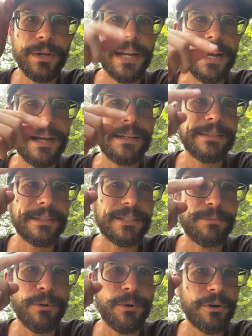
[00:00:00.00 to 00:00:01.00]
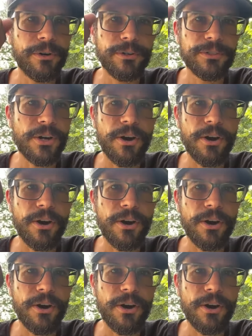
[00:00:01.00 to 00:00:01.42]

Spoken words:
it has like sports,